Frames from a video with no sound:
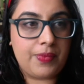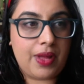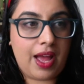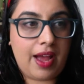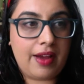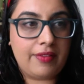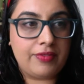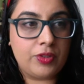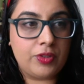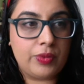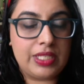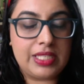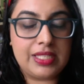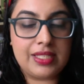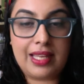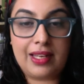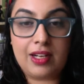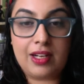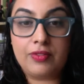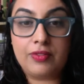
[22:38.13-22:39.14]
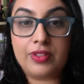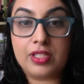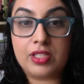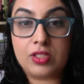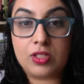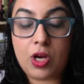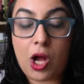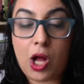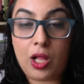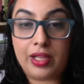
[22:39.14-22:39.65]
after we sign off this
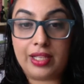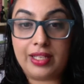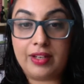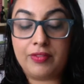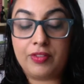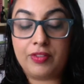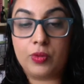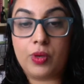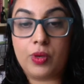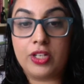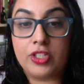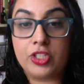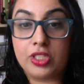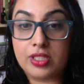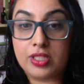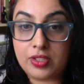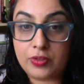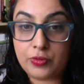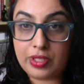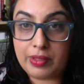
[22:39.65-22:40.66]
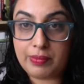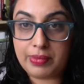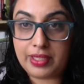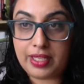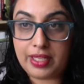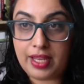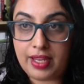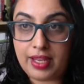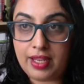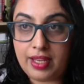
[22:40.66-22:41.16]
call, and if you're watching this
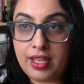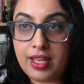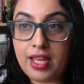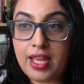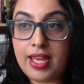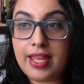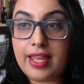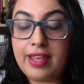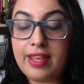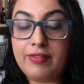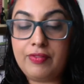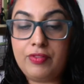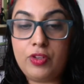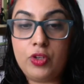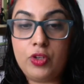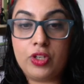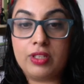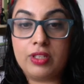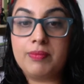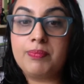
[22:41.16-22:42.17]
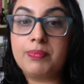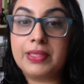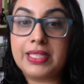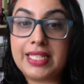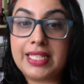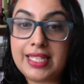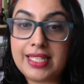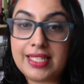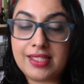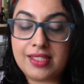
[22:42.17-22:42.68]
replay, if you could
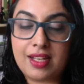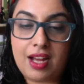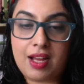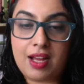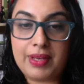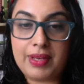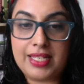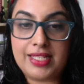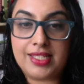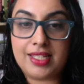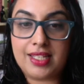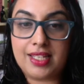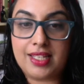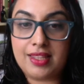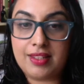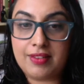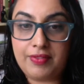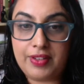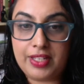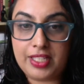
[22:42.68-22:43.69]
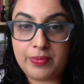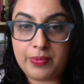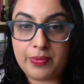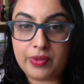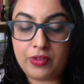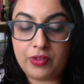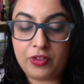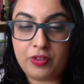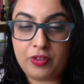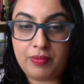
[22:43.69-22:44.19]
please comment in the
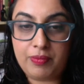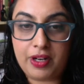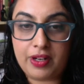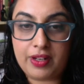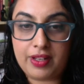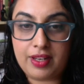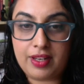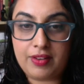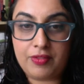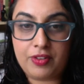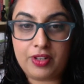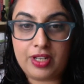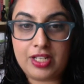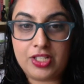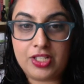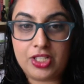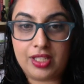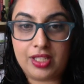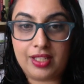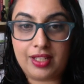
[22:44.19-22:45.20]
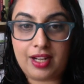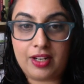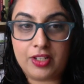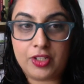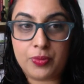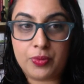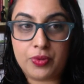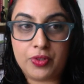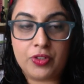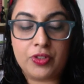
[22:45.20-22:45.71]
Facebook group, Marketing for Angelic
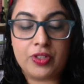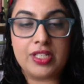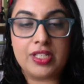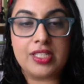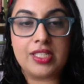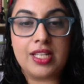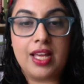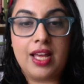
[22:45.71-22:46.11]
Entrepreneurs,